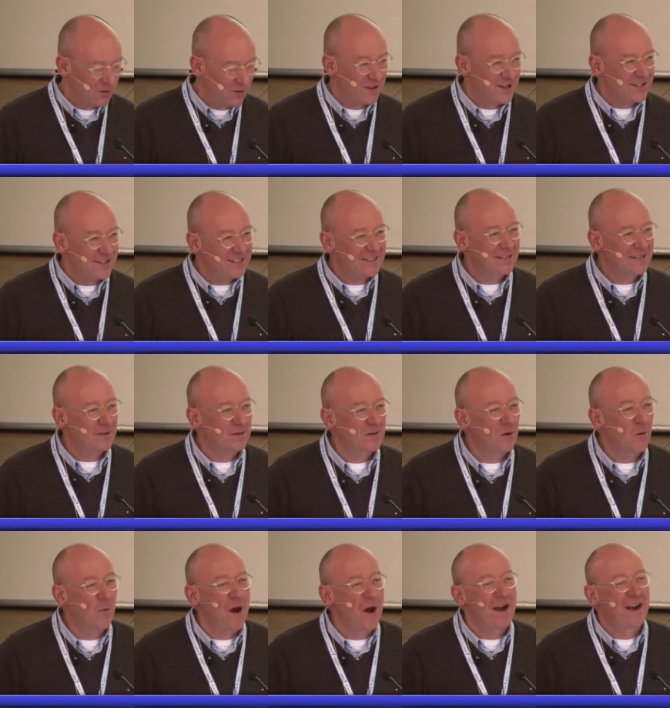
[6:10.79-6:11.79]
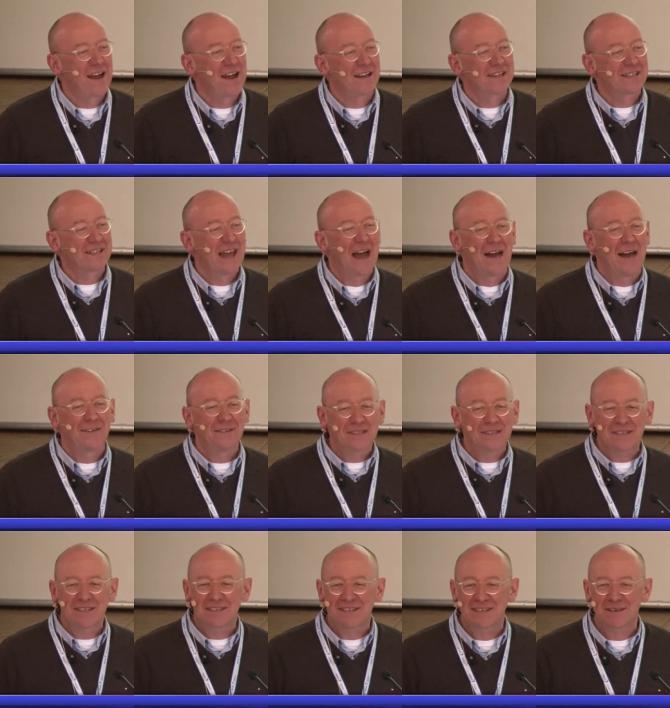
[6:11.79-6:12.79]
to this. Whereas
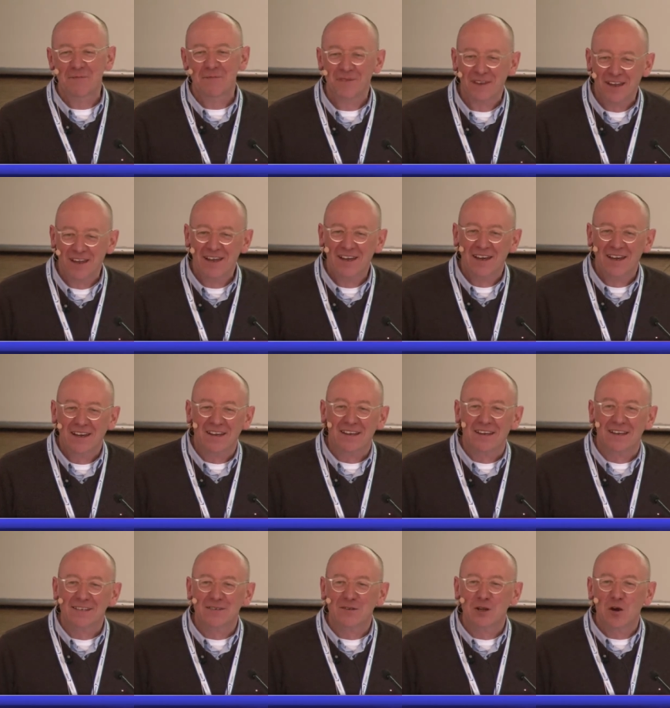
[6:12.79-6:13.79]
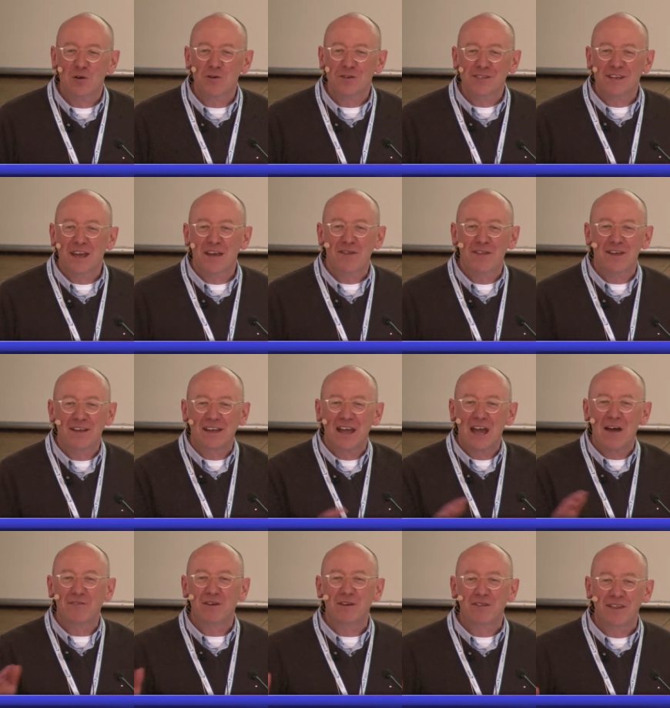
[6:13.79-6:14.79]
Hans, he knows, I think,
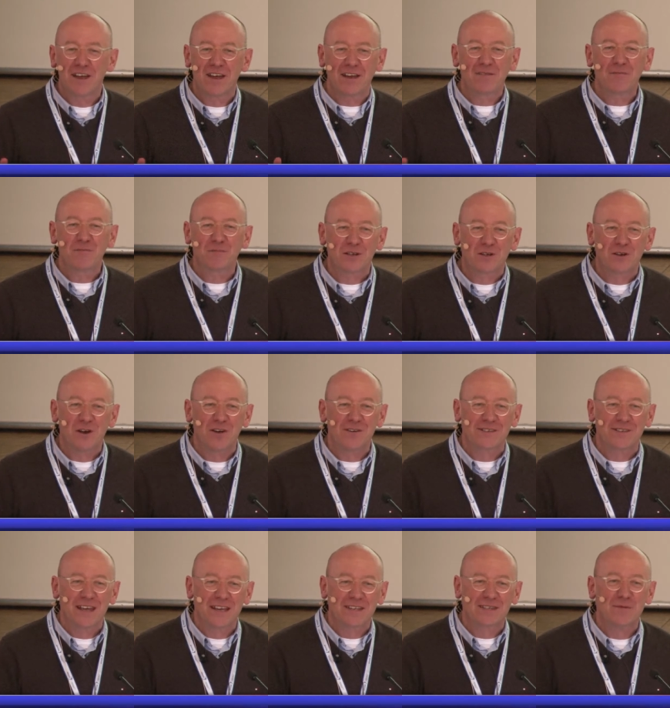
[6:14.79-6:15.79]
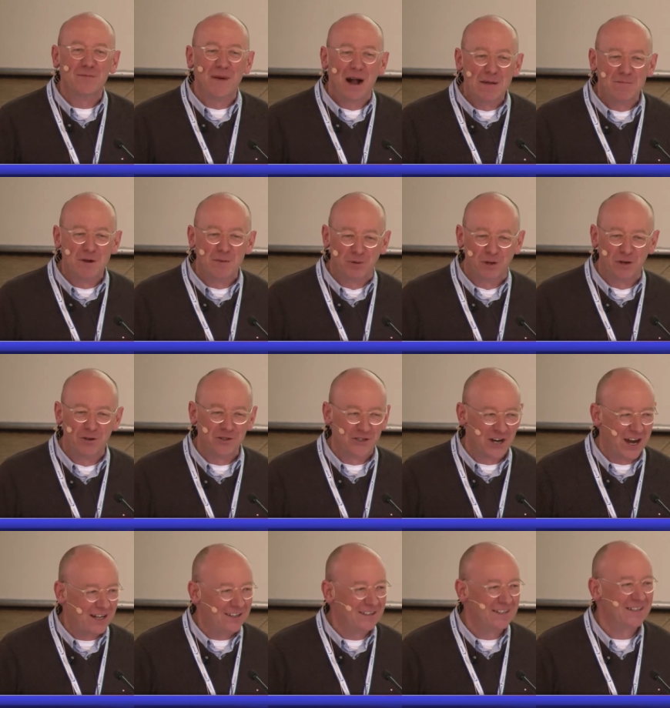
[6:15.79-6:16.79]
everything because he has the Malmö
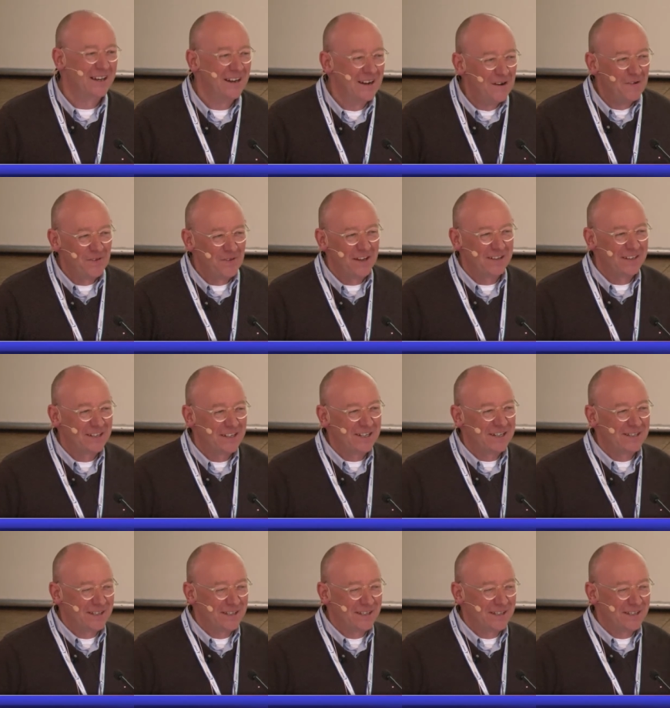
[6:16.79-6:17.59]
project and he's